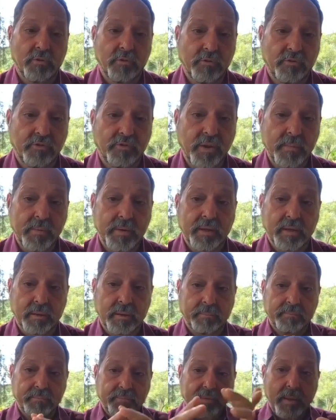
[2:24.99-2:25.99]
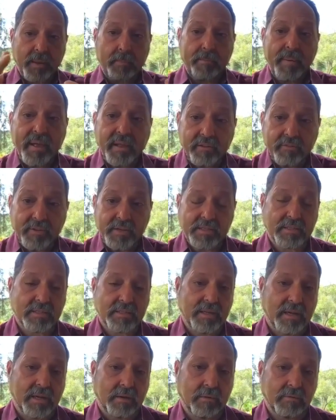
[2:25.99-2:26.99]
female pelvis
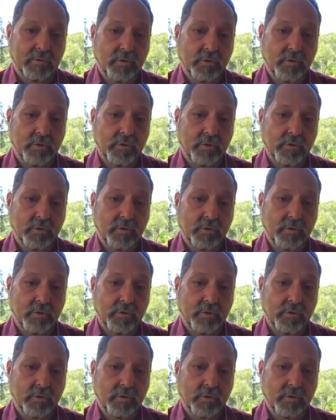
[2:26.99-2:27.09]
now.